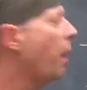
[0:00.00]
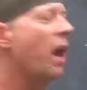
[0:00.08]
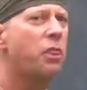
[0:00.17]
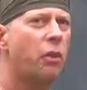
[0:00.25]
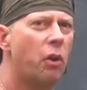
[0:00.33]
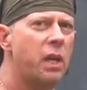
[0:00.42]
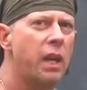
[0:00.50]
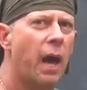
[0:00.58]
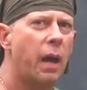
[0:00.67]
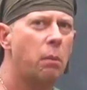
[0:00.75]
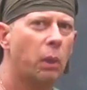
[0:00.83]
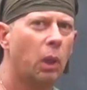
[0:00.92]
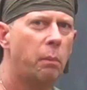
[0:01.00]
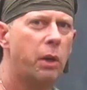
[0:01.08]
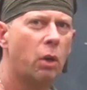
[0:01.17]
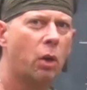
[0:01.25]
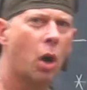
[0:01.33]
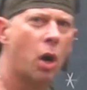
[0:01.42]
by 39
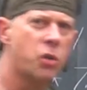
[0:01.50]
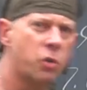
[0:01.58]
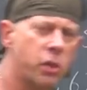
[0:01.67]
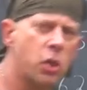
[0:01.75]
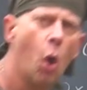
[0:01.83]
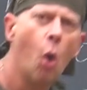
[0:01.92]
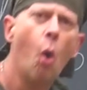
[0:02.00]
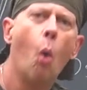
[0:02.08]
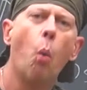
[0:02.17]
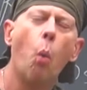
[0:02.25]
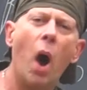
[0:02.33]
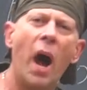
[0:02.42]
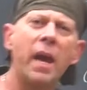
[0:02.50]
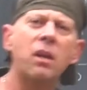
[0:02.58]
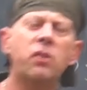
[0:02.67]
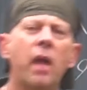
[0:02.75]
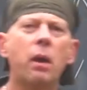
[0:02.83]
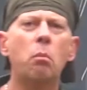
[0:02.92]
millimeter cartridge. Why is that